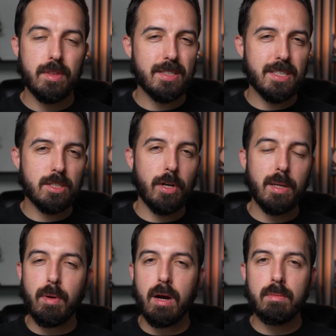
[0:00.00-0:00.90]
Does this create a
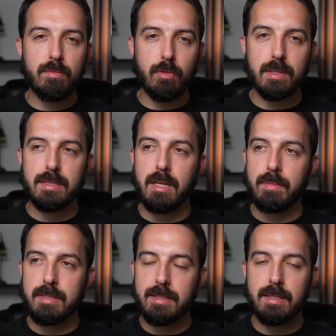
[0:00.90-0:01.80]
problem for Islam?
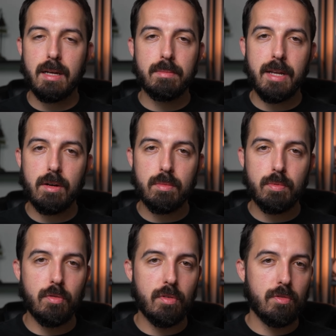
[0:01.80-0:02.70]
Is Islam now
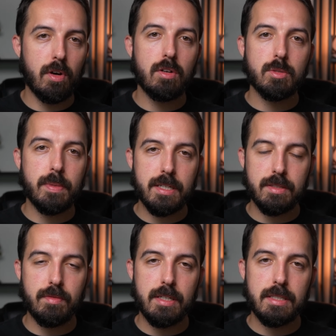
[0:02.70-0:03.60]
proven false because
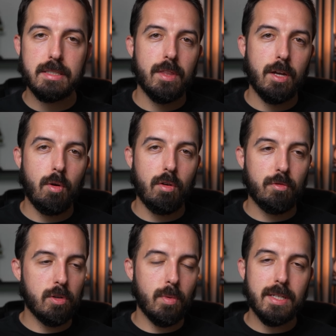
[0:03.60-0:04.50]
of this? There are a
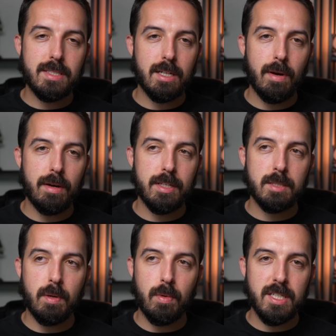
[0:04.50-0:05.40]
few ways to get around this,
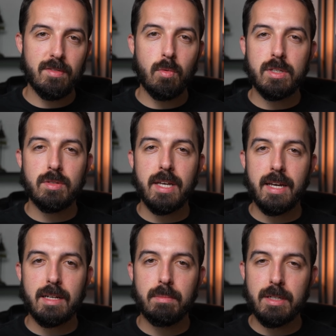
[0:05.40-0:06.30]
but whichever one you
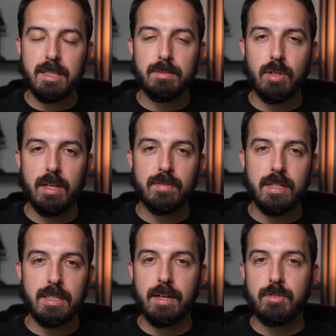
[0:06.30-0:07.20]
take, Muslims are left
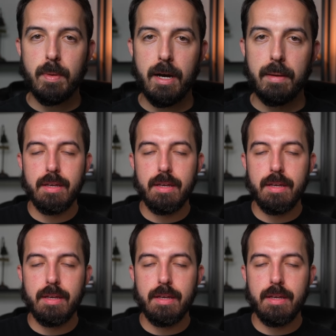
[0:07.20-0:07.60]
in a tough spot.